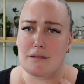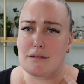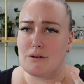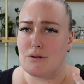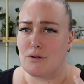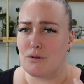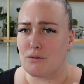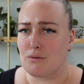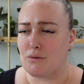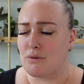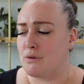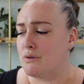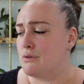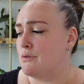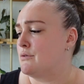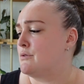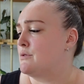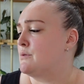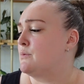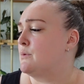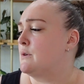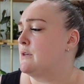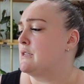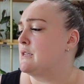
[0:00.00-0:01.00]
no
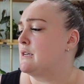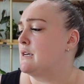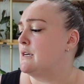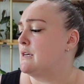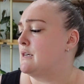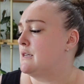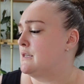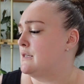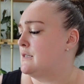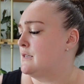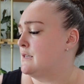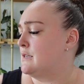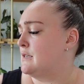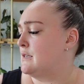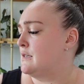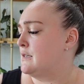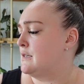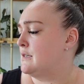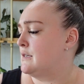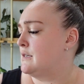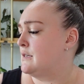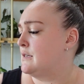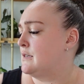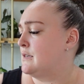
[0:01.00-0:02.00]
roots. We did,
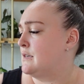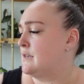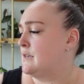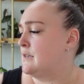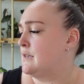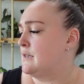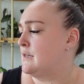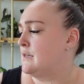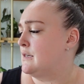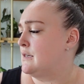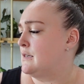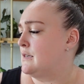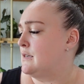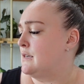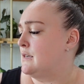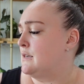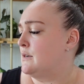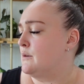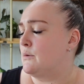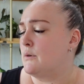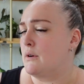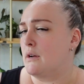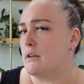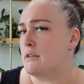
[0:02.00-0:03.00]

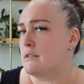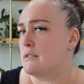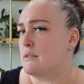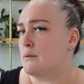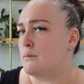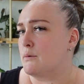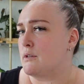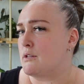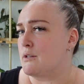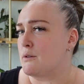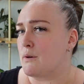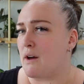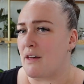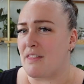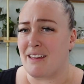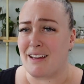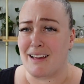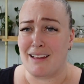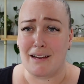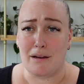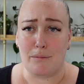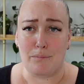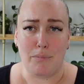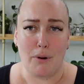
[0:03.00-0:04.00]
what else did we do? I think
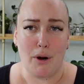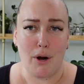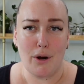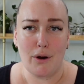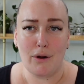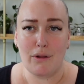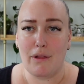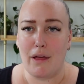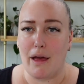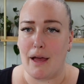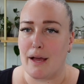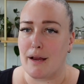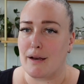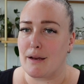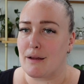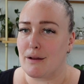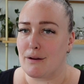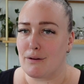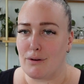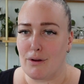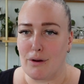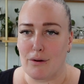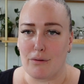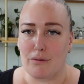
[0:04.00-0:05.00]
I did perlite,
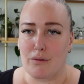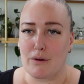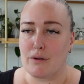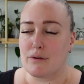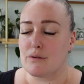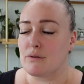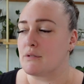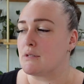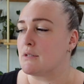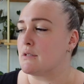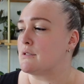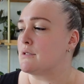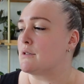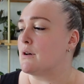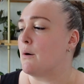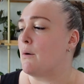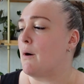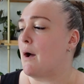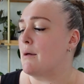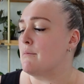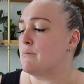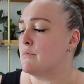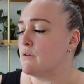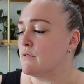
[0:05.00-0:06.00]
no roots. So
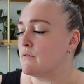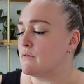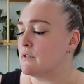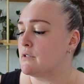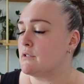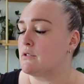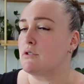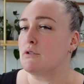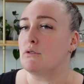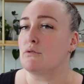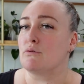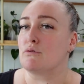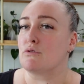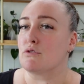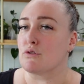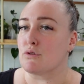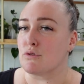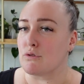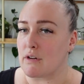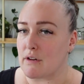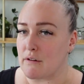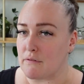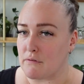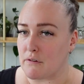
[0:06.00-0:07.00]
I moved it to
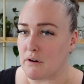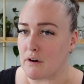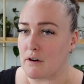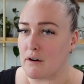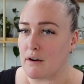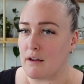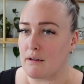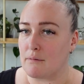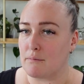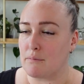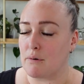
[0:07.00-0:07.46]
tree fern and